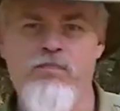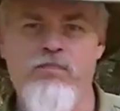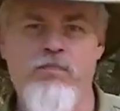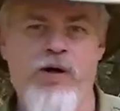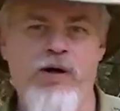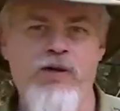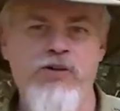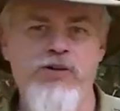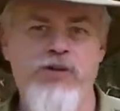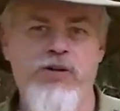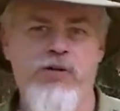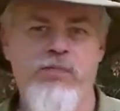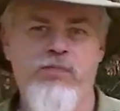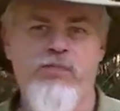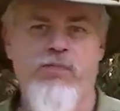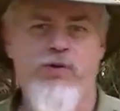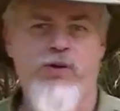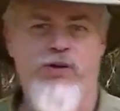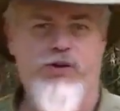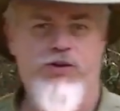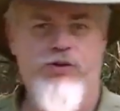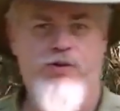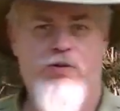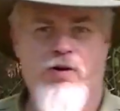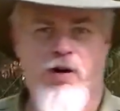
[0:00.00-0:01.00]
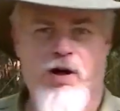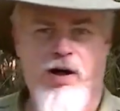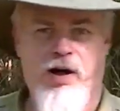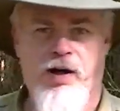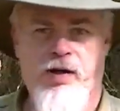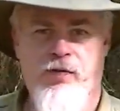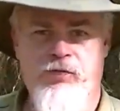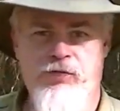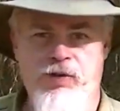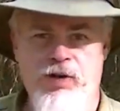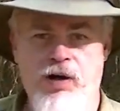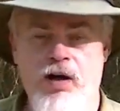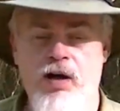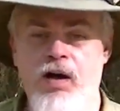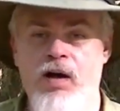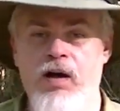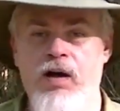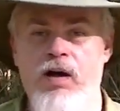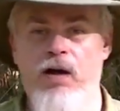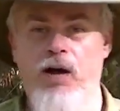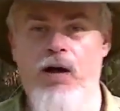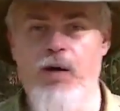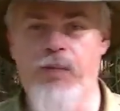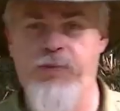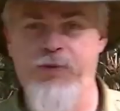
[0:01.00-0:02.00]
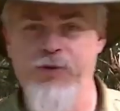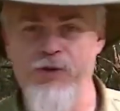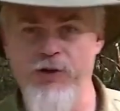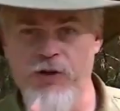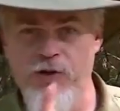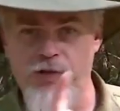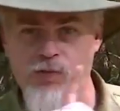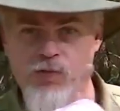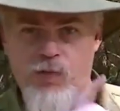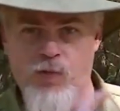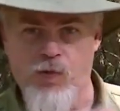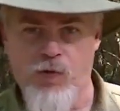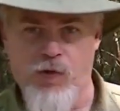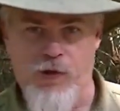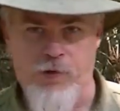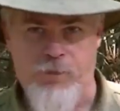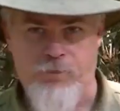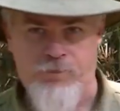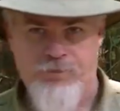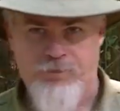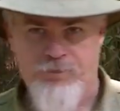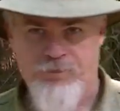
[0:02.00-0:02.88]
Budget Bushcraft, Episode 1.